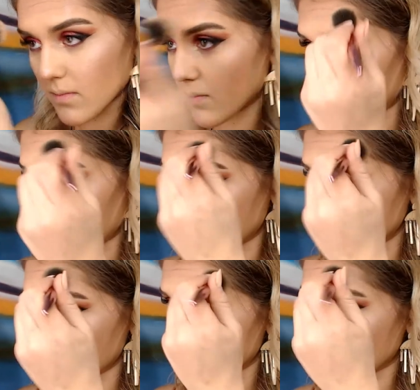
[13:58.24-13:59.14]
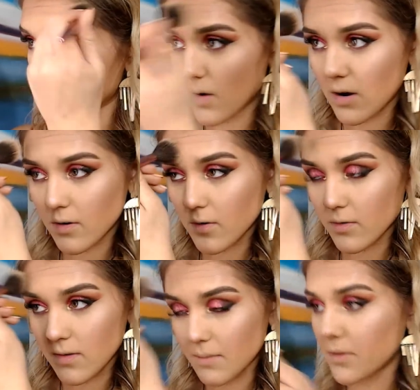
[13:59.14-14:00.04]
Basically just
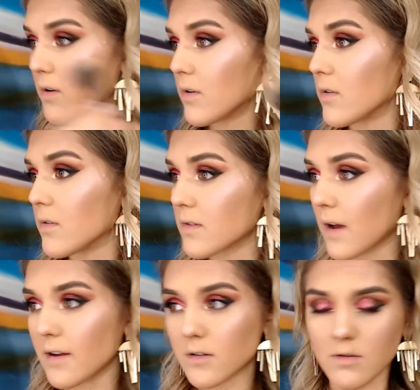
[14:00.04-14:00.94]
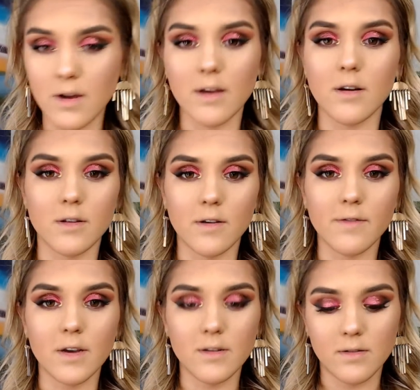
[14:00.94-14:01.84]
dump the whole entire tray on your
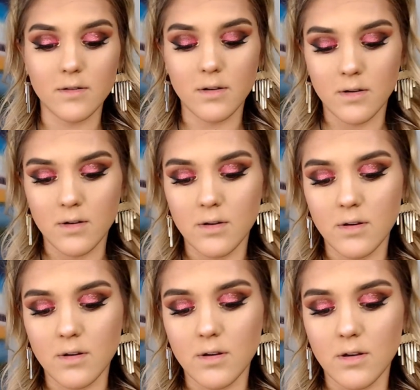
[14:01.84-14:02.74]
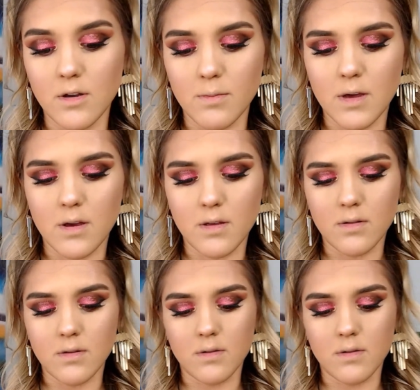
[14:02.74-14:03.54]
face and you'll be good.